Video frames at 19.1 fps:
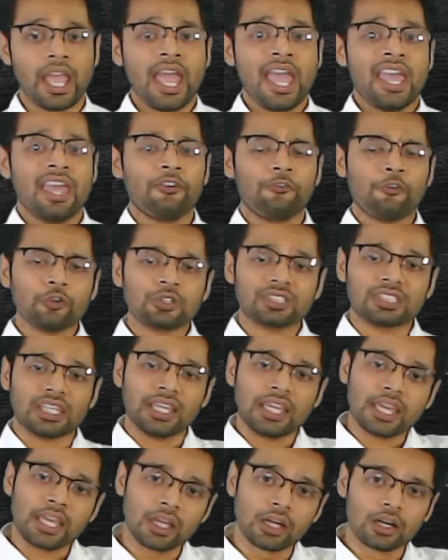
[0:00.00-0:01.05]
If you see
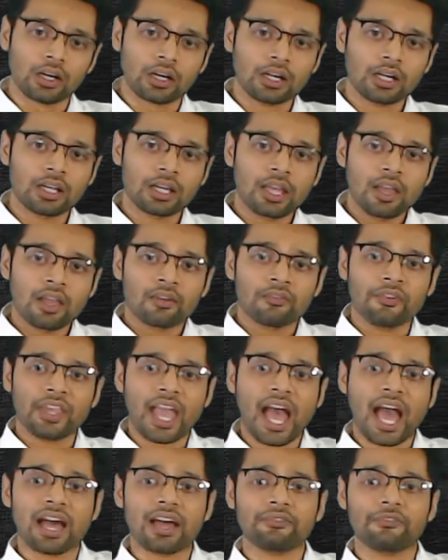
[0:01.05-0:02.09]
here, we
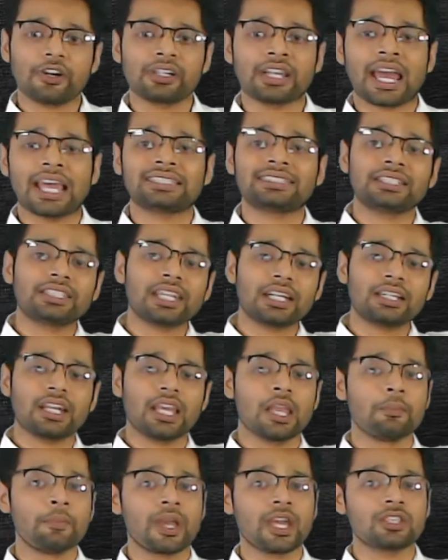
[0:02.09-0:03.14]
have a dissected
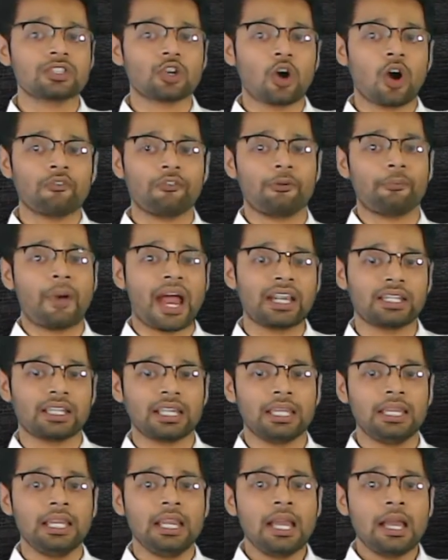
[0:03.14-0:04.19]
image of a
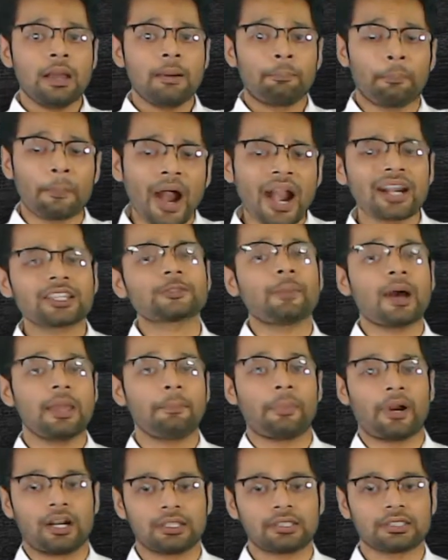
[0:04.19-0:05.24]
battery parts by
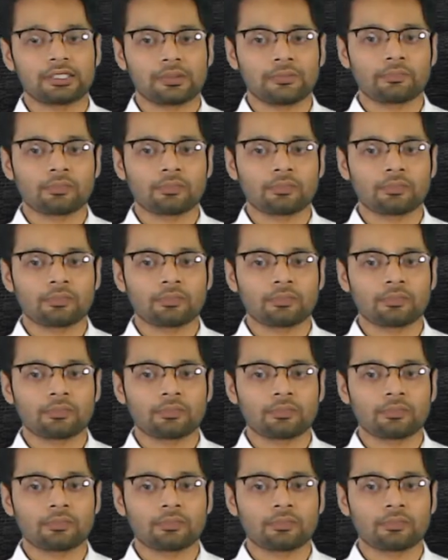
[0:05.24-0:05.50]
parts.